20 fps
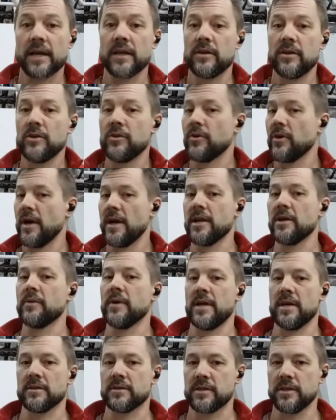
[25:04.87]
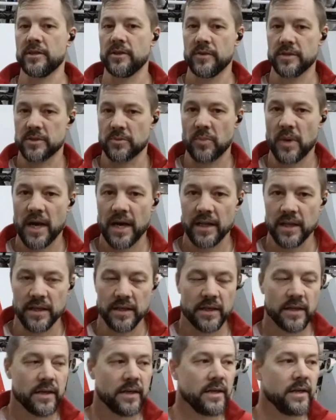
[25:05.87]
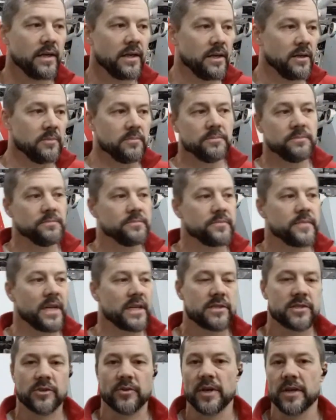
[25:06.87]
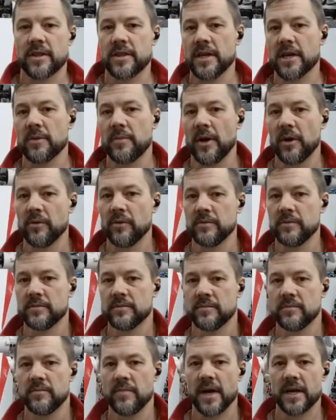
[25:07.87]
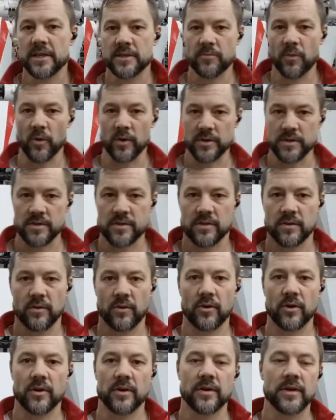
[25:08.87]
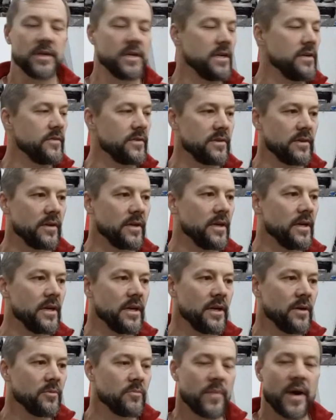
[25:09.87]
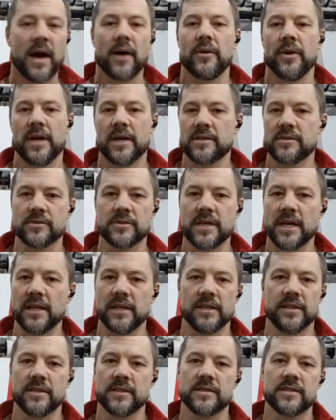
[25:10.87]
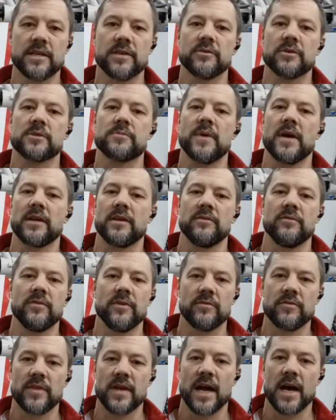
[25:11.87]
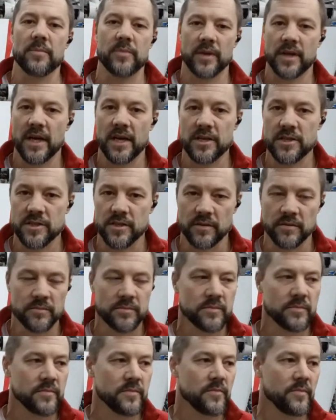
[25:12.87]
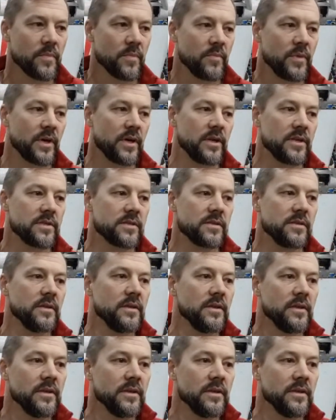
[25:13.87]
can do or anyone else can do as a pilot. That's the great thing about mech sports, or even powered exoskeletons irrespective of the application, because